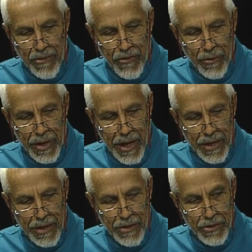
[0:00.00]
before we
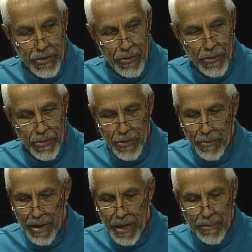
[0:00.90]
get into the
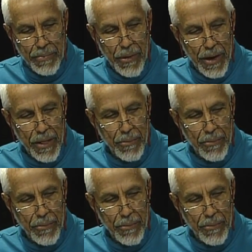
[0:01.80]
main part of